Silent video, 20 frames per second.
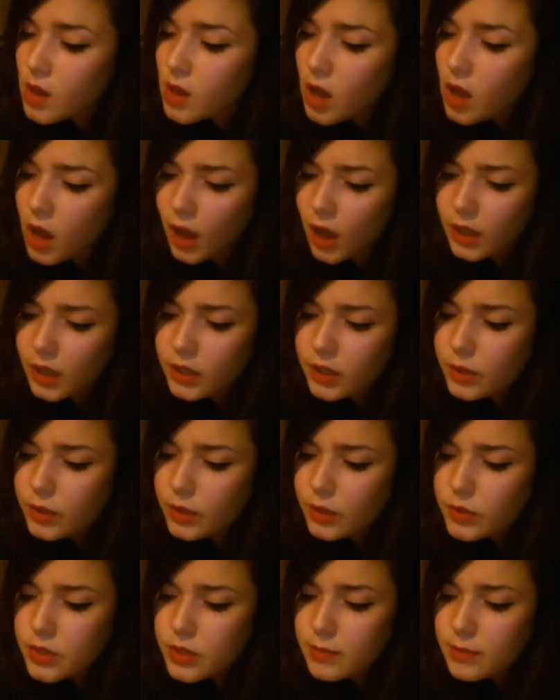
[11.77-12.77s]
I
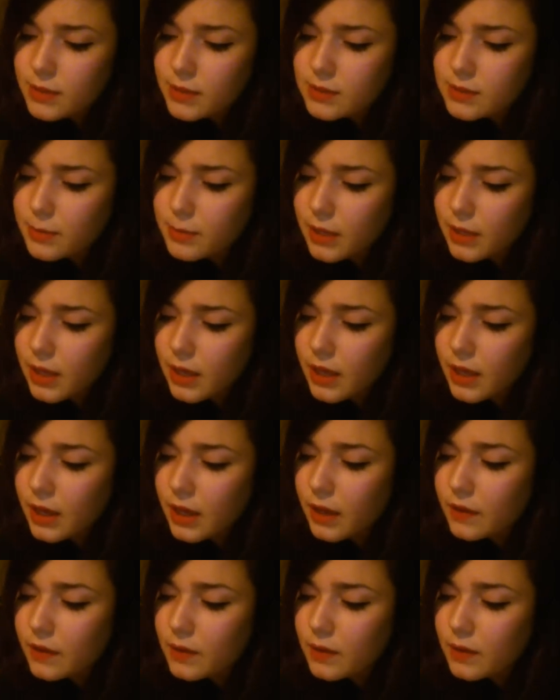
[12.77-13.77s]
knew she must be
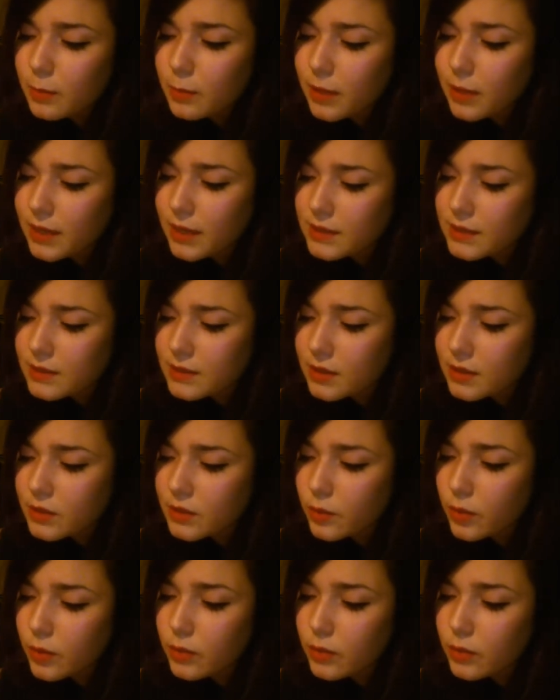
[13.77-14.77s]
here in the place that
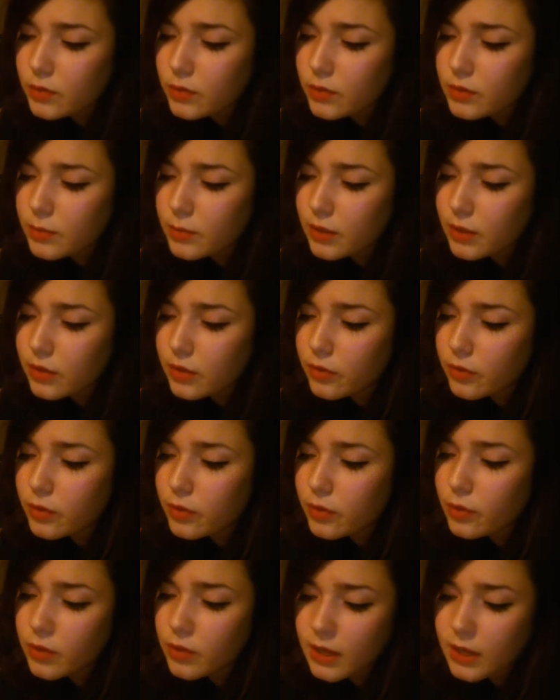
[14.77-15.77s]
wound me
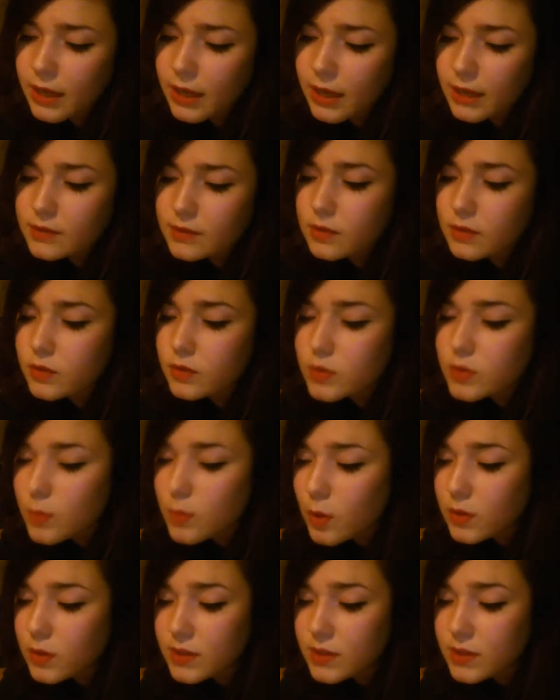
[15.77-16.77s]
through the castle
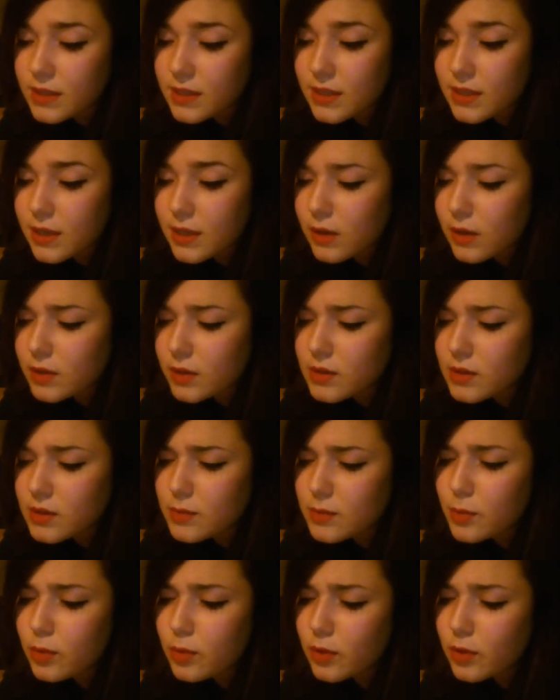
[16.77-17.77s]
towards it on a
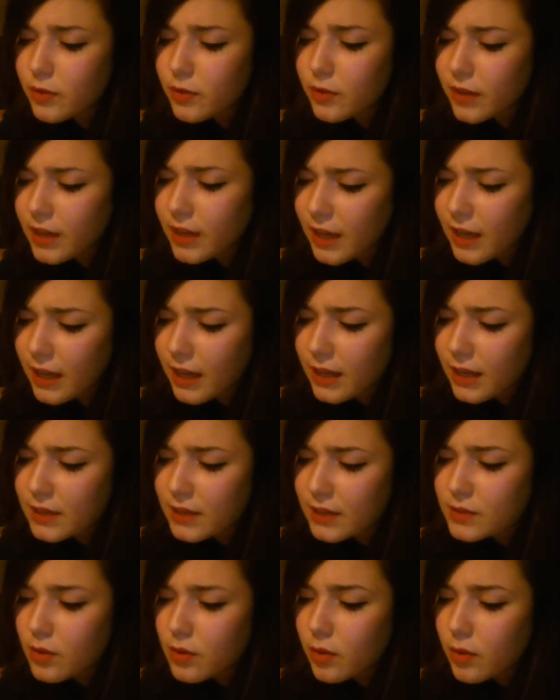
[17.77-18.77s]
spool of
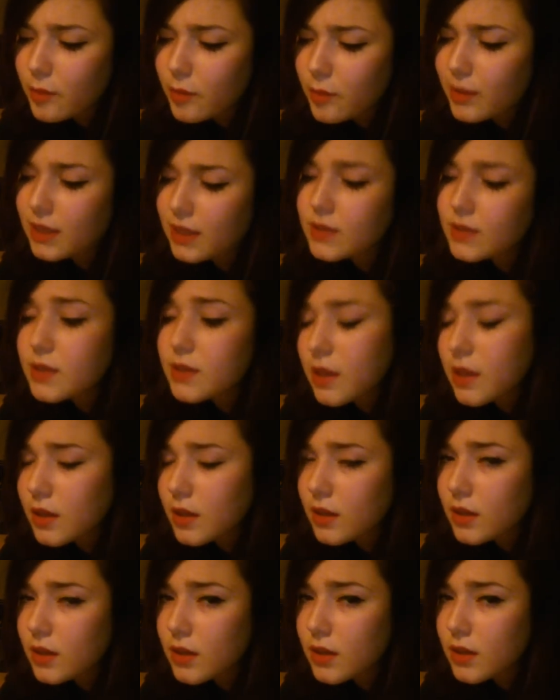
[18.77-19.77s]
inexorability,
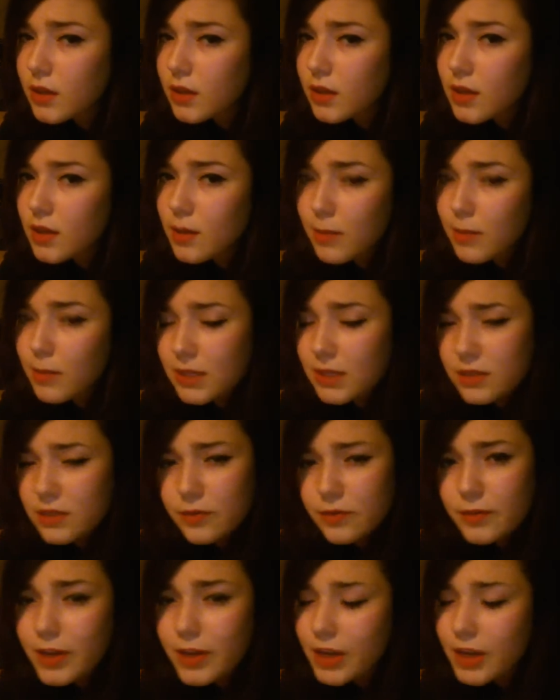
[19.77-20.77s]
but at
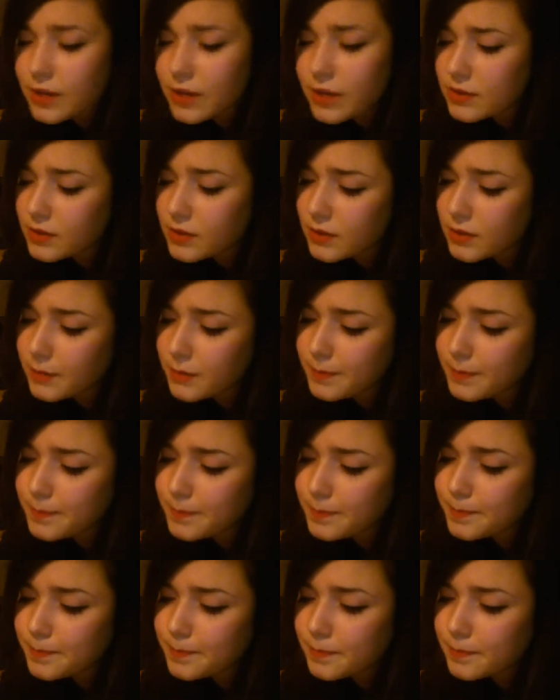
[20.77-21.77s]
first
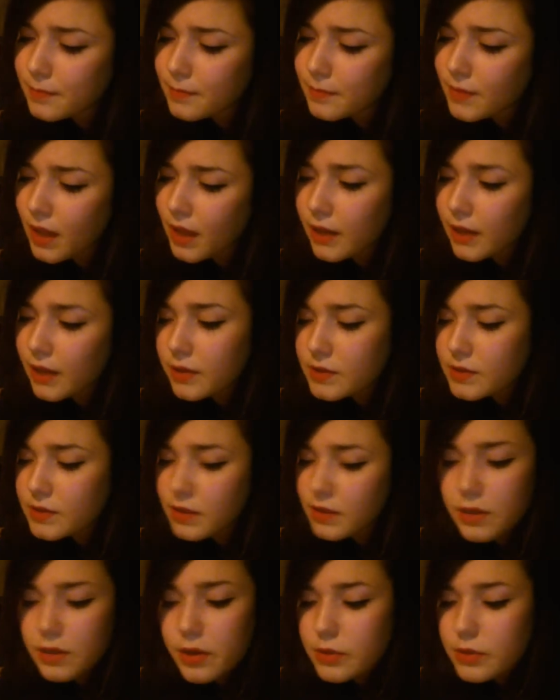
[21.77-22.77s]
I could
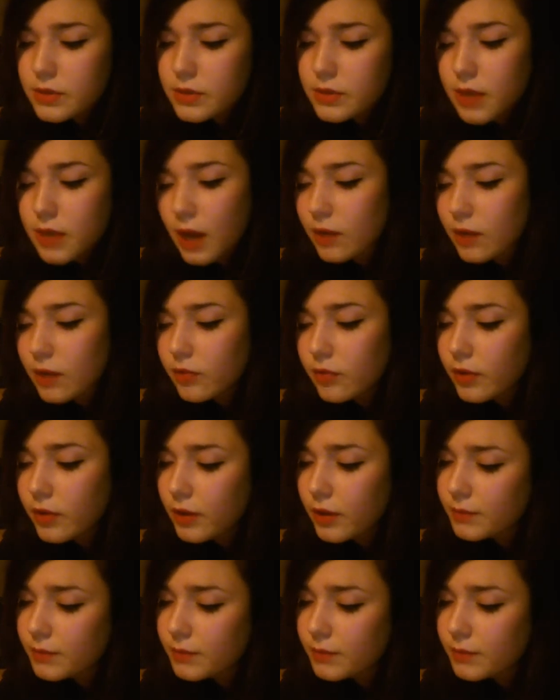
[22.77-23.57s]
see no sign of her.